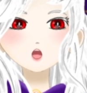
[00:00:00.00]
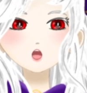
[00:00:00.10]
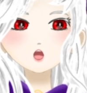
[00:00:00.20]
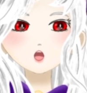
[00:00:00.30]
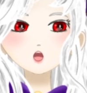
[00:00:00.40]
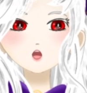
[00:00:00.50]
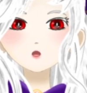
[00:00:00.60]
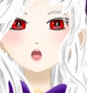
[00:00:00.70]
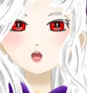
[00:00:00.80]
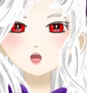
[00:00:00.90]

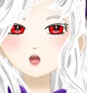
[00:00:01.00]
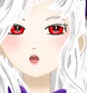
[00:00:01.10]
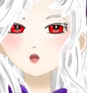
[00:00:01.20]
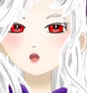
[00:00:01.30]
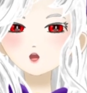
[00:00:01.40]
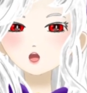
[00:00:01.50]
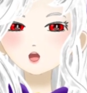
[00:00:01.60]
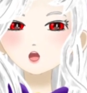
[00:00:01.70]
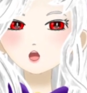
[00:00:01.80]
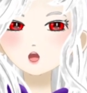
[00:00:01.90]
Japanese,
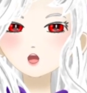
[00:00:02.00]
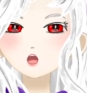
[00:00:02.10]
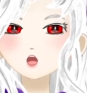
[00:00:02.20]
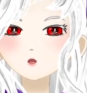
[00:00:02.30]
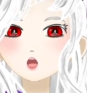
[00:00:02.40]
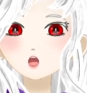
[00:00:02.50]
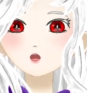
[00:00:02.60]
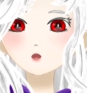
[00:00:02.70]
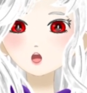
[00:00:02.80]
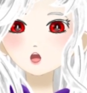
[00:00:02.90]
and reading
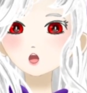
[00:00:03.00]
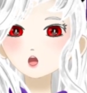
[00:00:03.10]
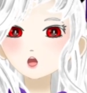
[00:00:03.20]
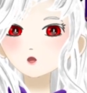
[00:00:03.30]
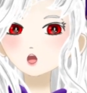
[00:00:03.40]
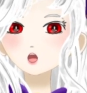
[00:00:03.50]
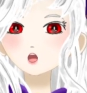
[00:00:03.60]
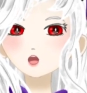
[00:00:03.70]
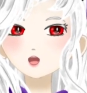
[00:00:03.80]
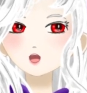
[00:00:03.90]
music seems harder than
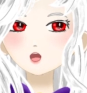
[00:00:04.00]
that.